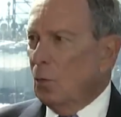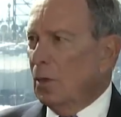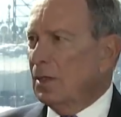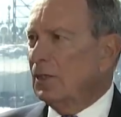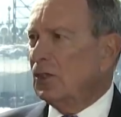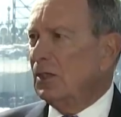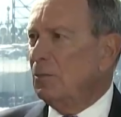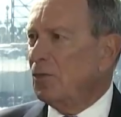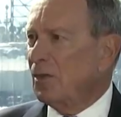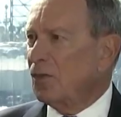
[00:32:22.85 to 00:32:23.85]
One of the
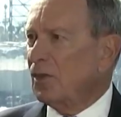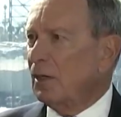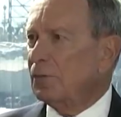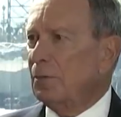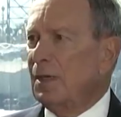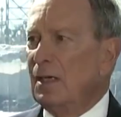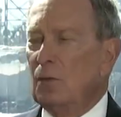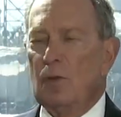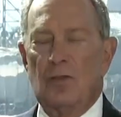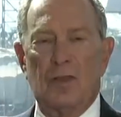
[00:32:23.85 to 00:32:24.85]
ships that sailed from
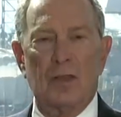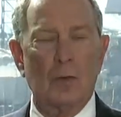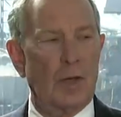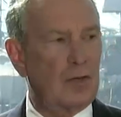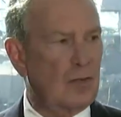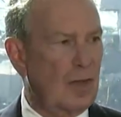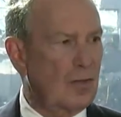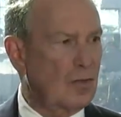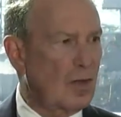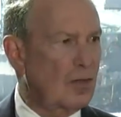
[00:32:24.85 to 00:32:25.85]
here was the
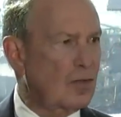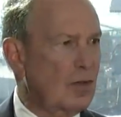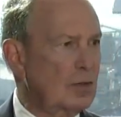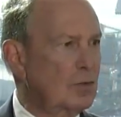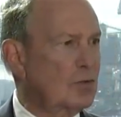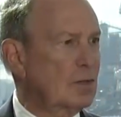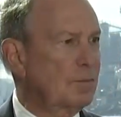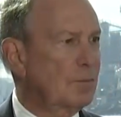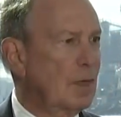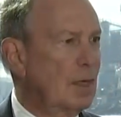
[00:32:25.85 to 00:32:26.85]
USS Tuscaloosa.